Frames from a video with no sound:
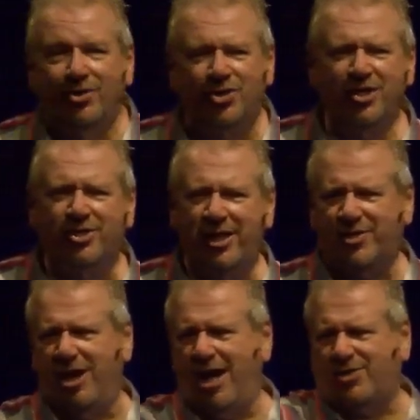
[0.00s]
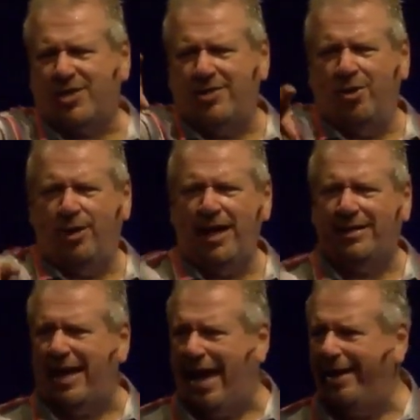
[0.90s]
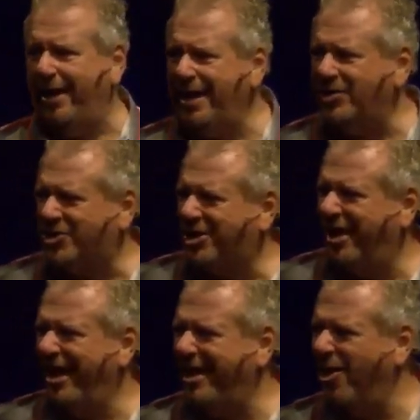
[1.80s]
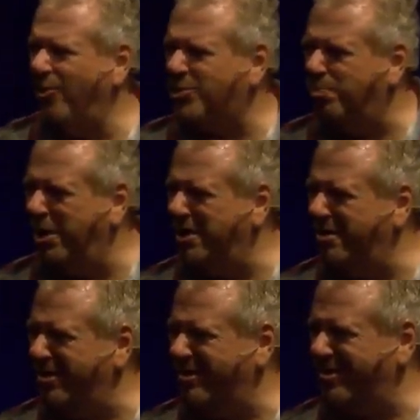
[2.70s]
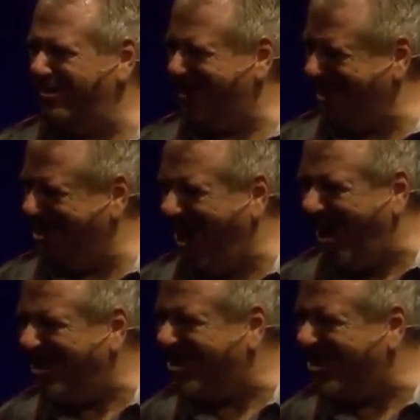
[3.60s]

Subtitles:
She says, God said, don't eat that. He goes, but did God